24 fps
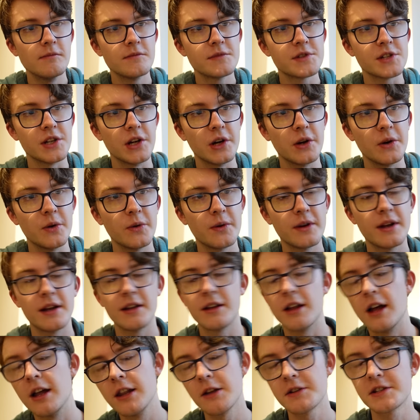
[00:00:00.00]
So a
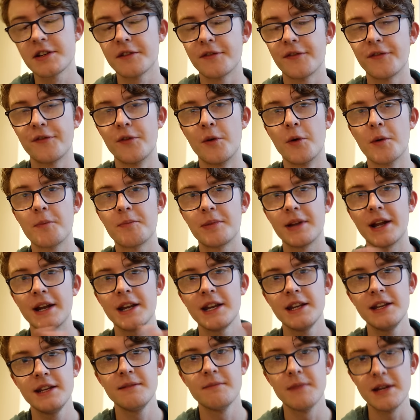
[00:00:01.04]
lot of forward
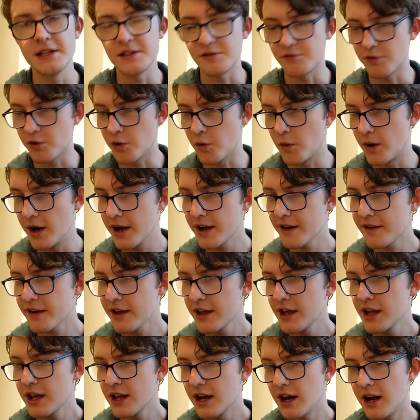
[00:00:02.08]
planning is required.
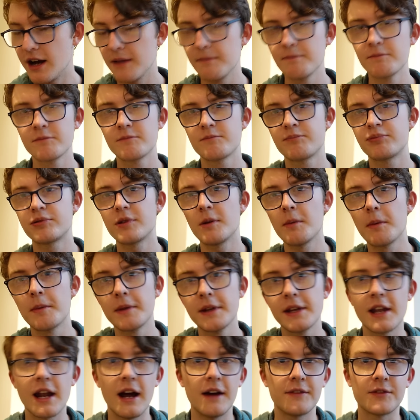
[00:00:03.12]
I'm
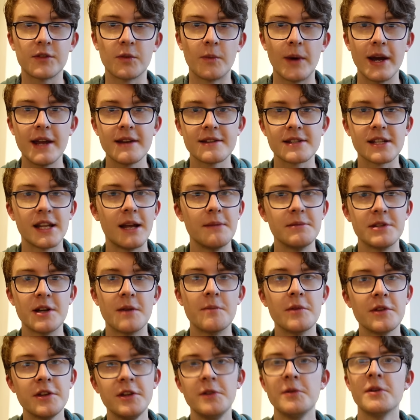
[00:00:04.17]
probably gonna have to wait until I'm
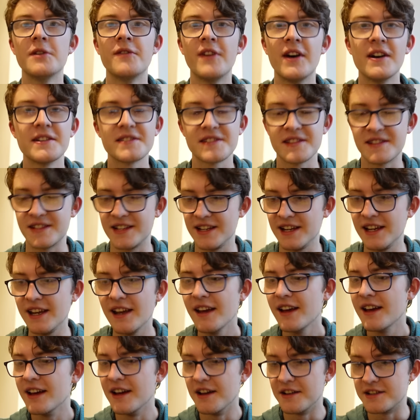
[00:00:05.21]
done with university
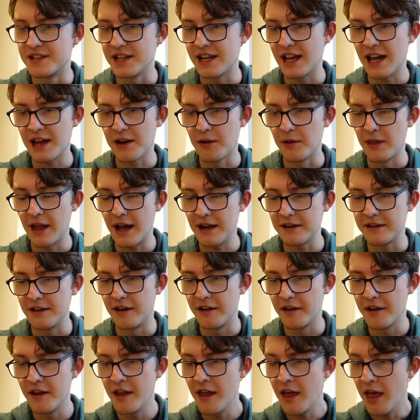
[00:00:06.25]
to get all that
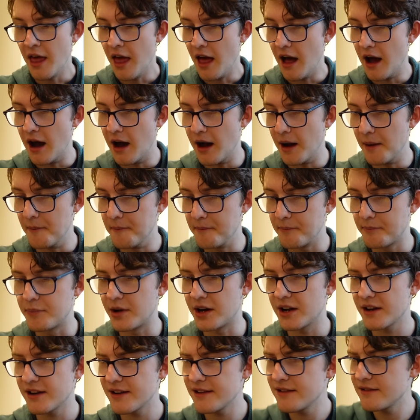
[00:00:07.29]
done.
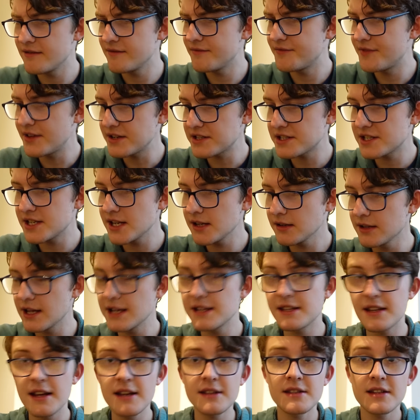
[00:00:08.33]
But there's still,
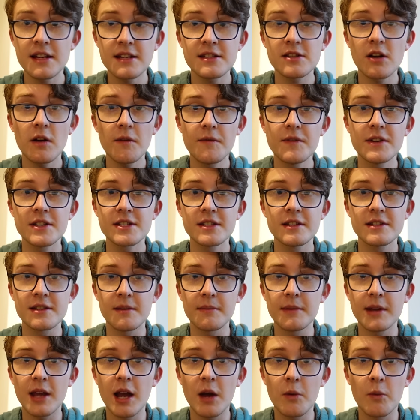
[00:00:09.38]
it's obviously
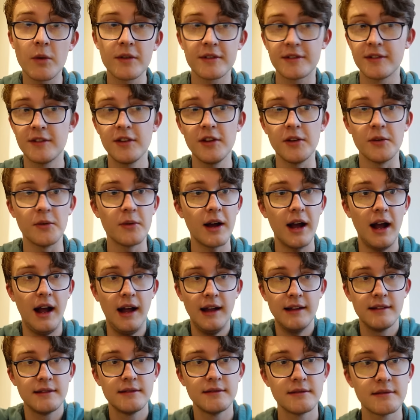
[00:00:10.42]
something I want to do.
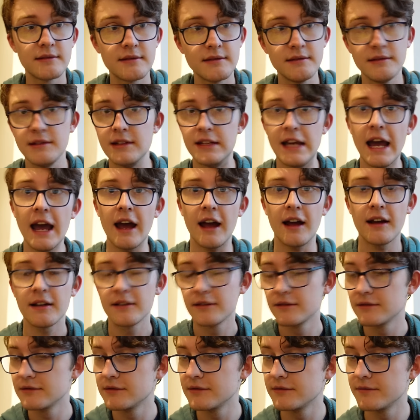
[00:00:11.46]
And yeah,
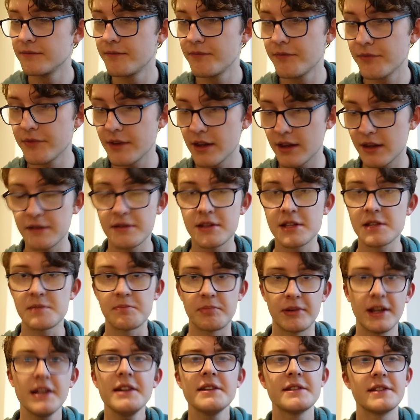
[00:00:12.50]
there's
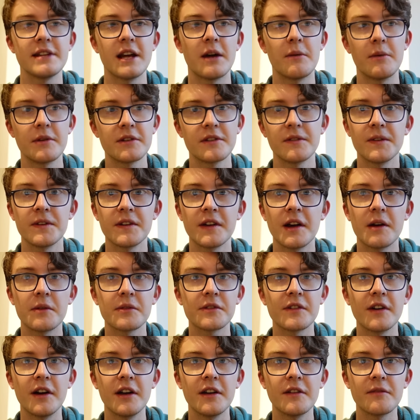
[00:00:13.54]
plenty I want to visit
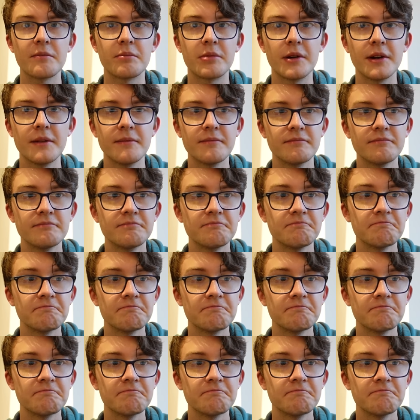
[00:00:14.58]
outside of Britain.